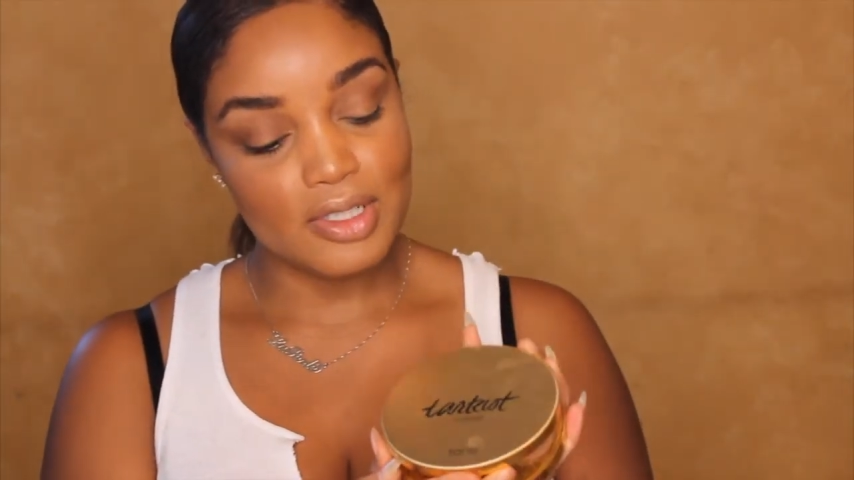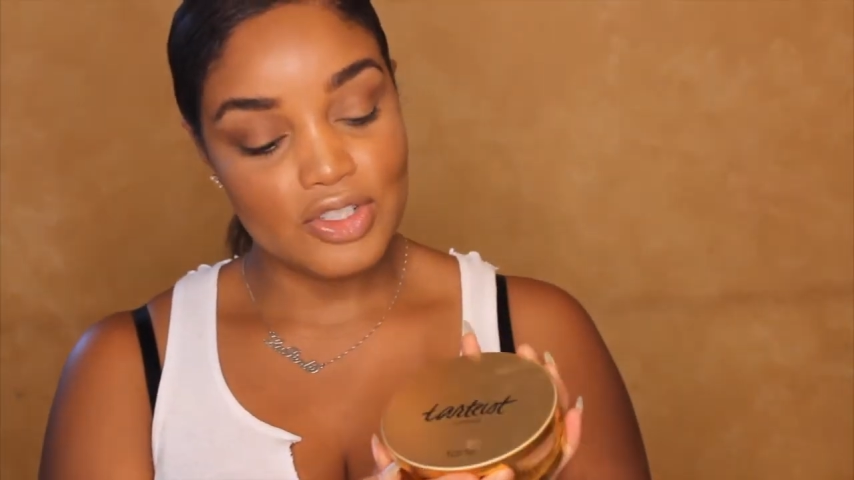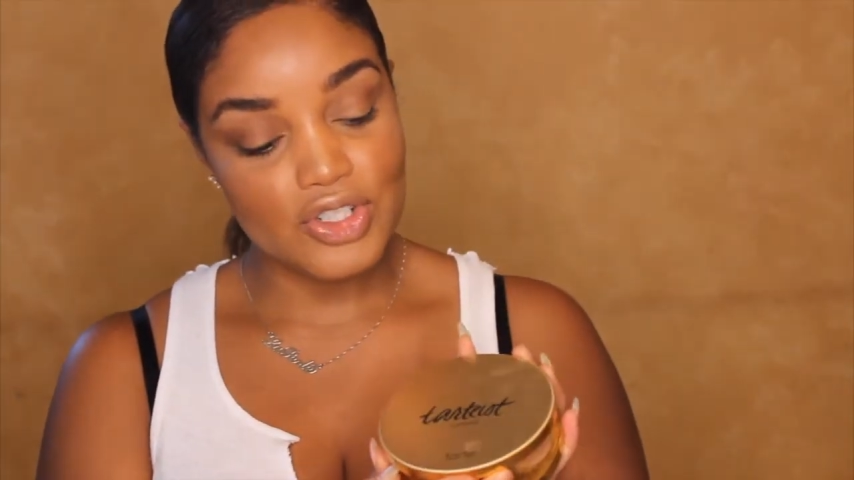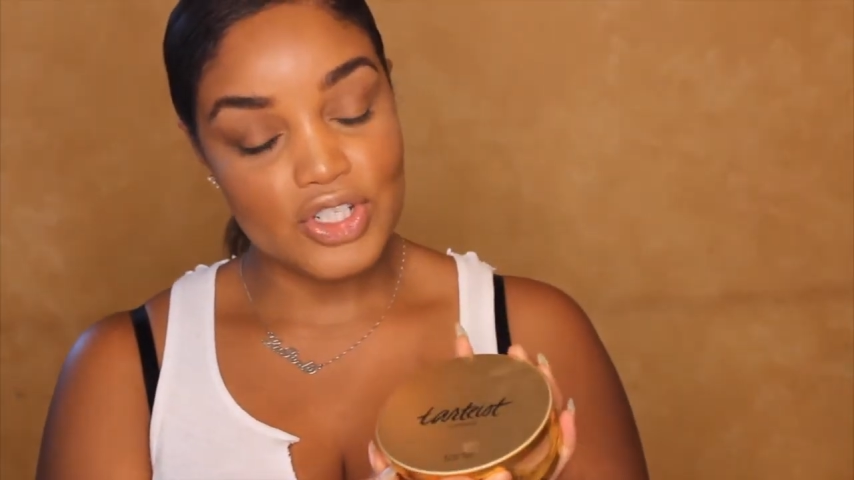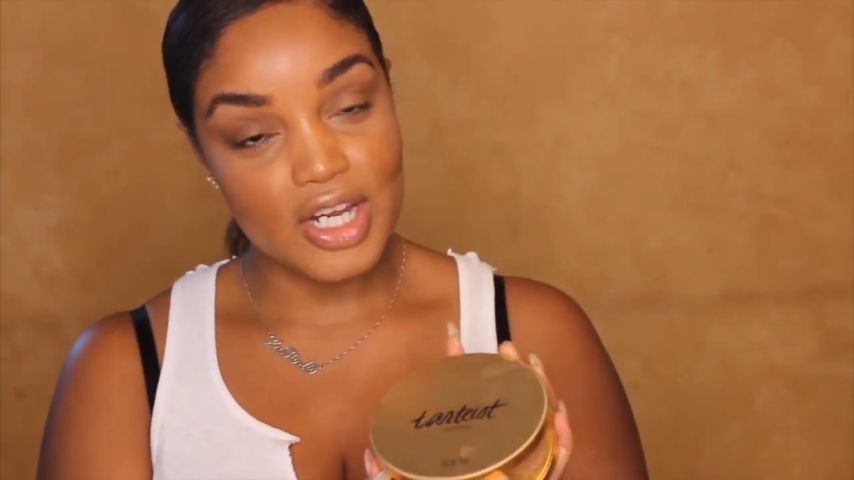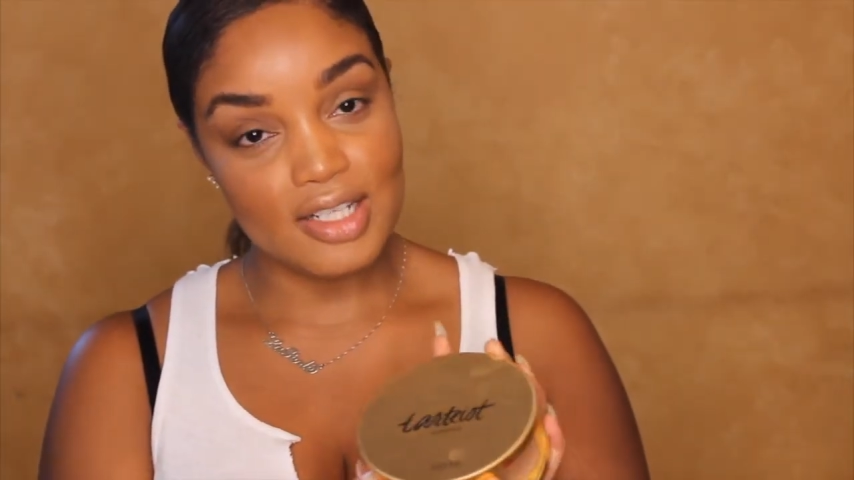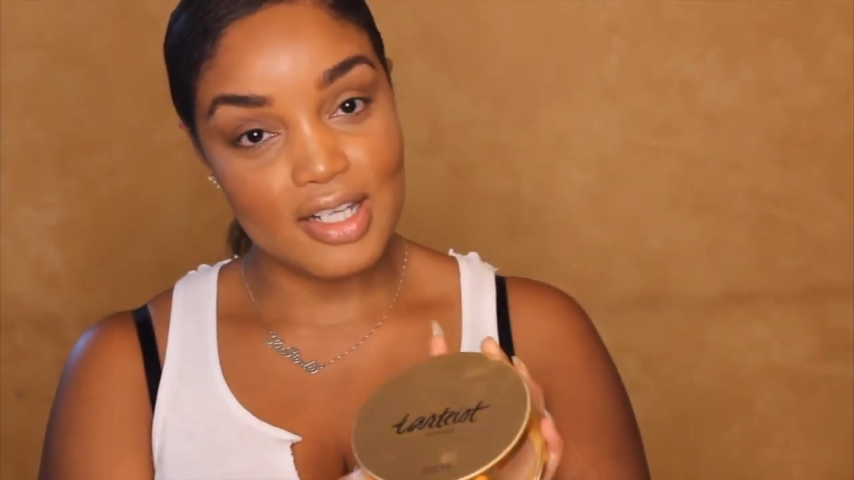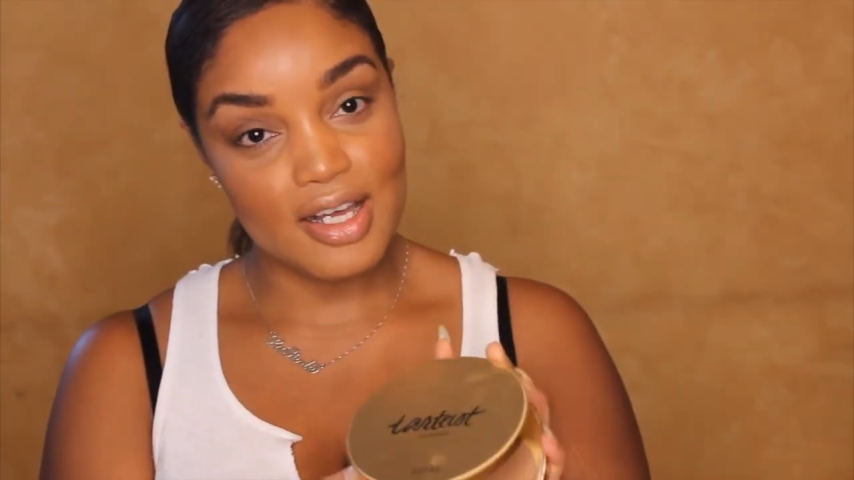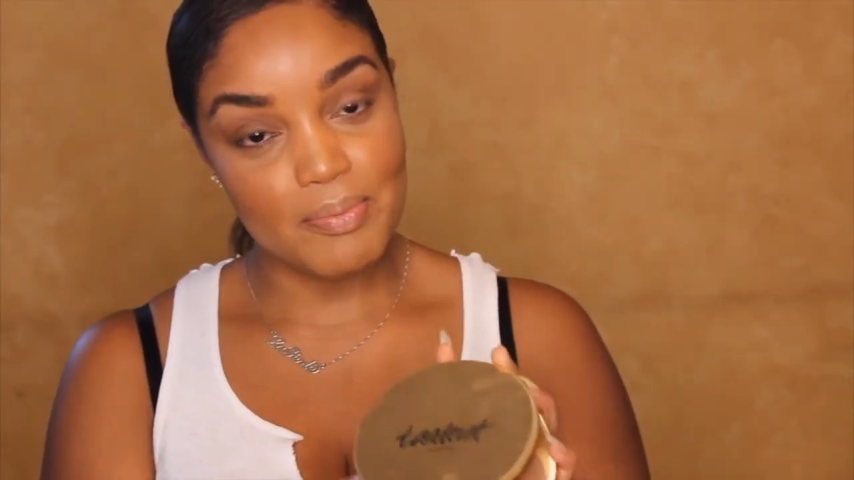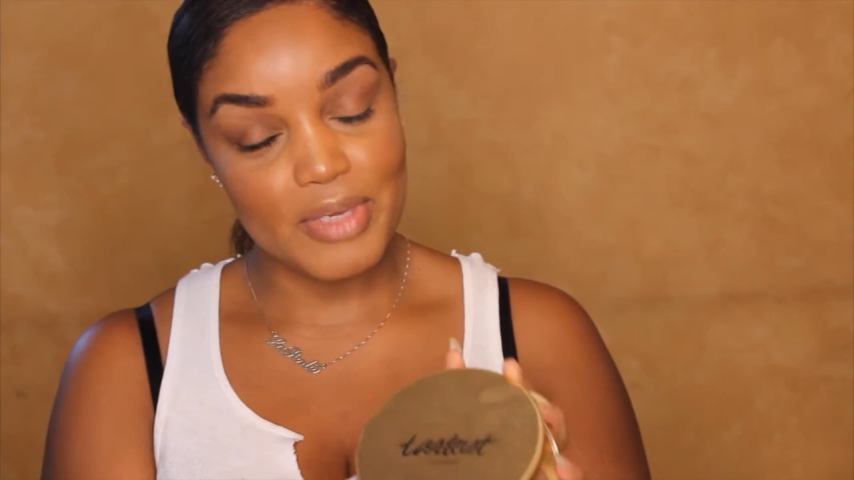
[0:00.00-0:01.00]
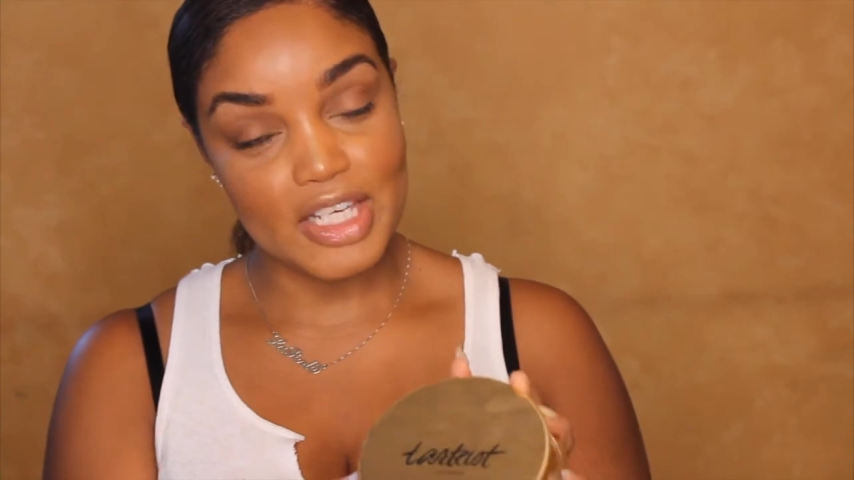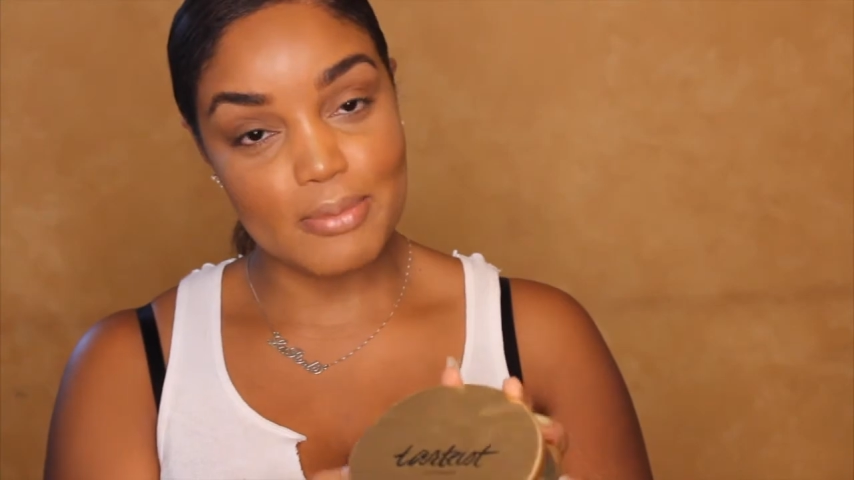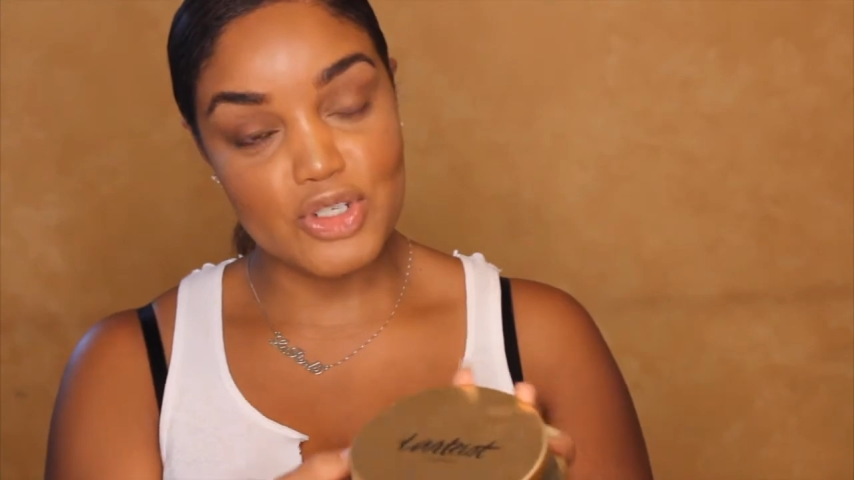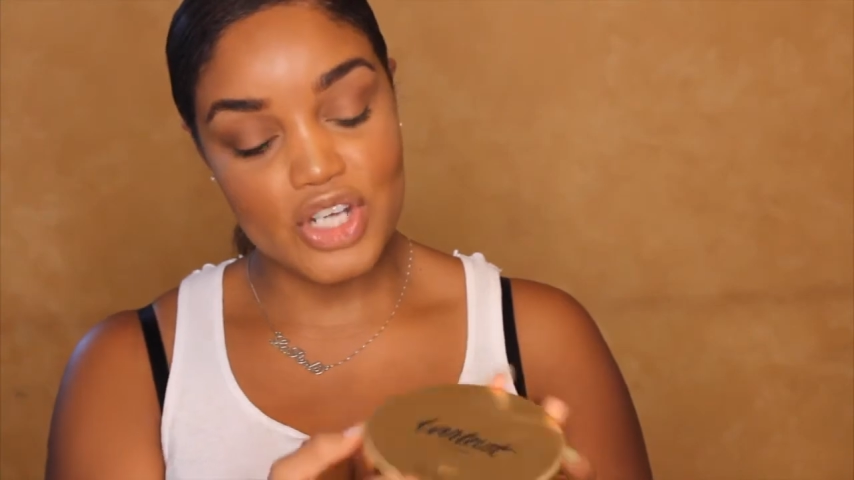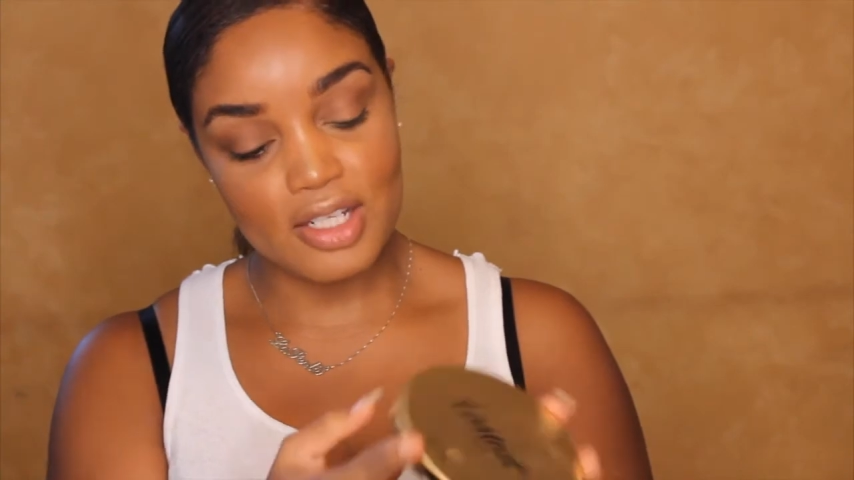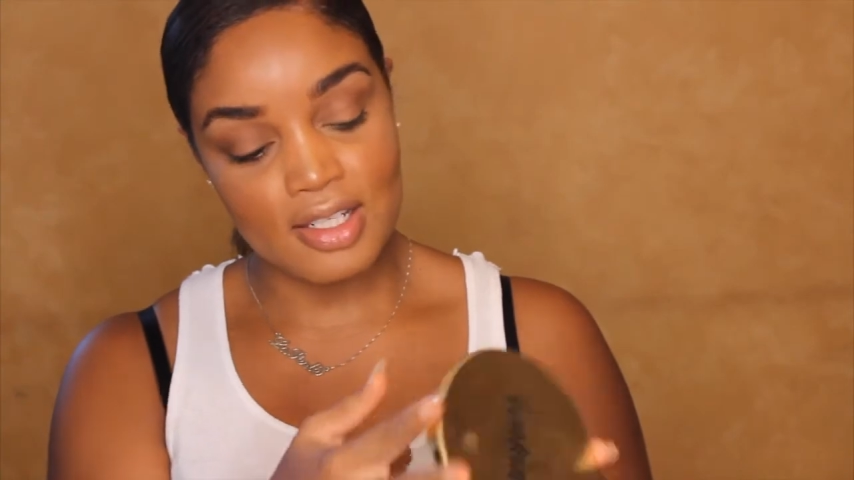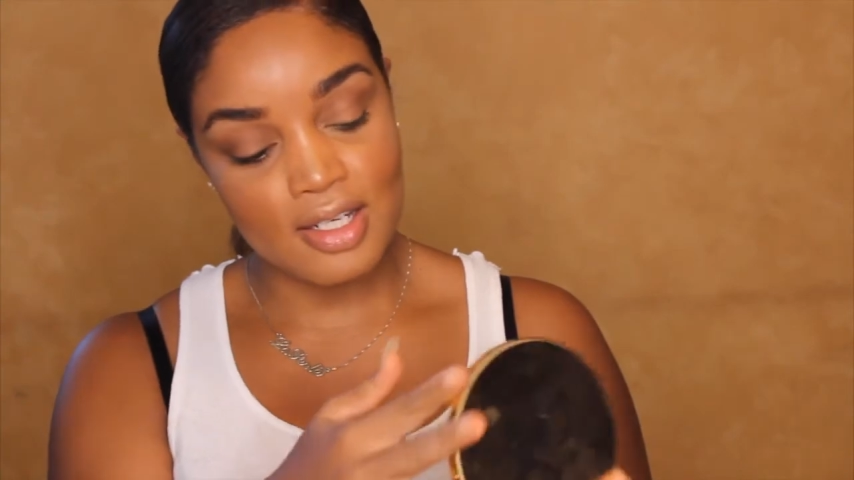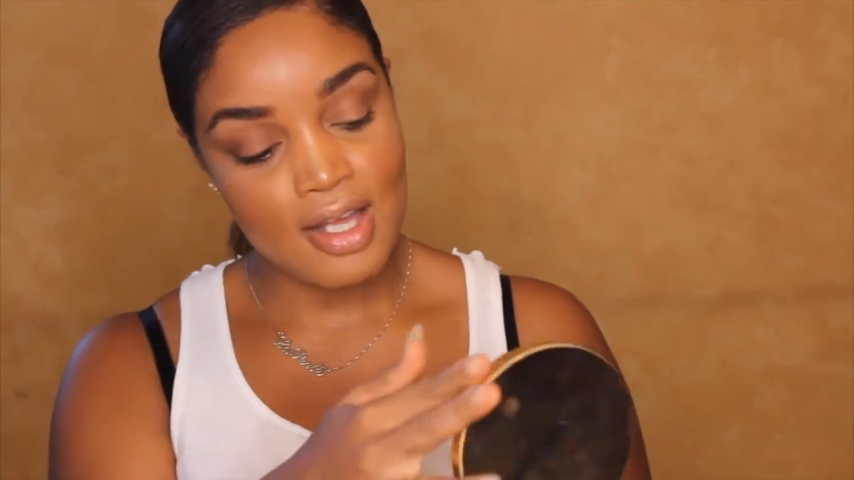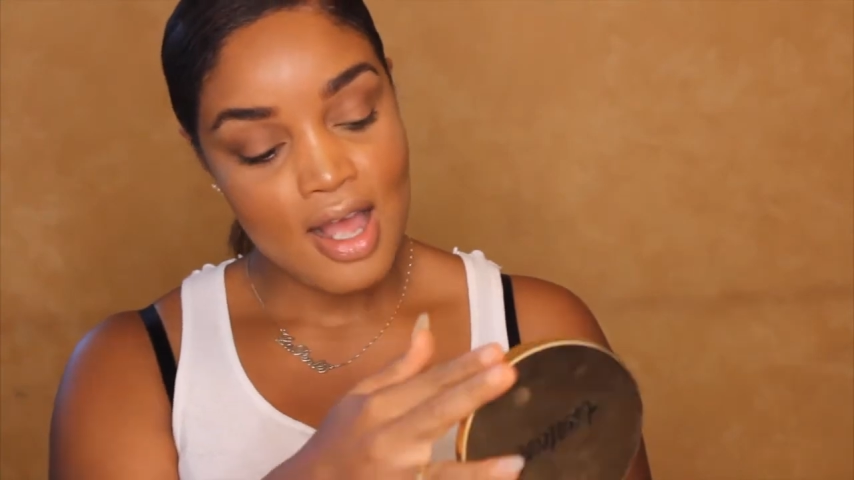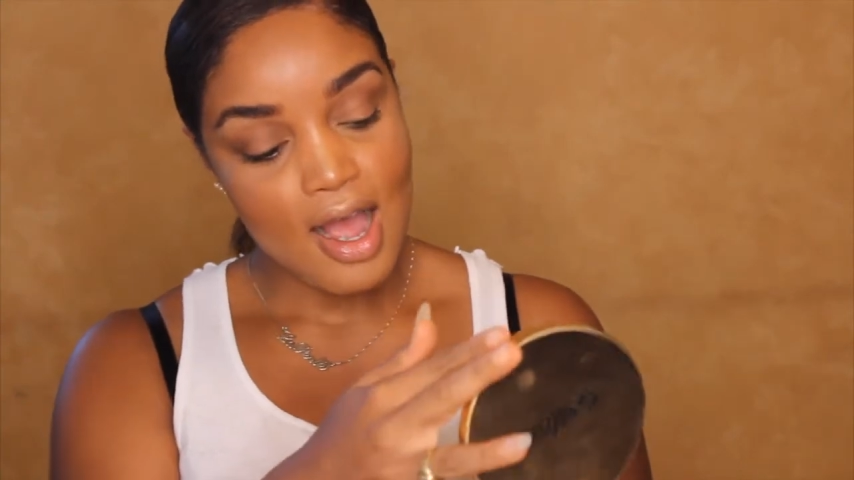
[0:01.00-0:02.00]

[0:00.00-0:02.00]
Shayla, Makeup Shayla.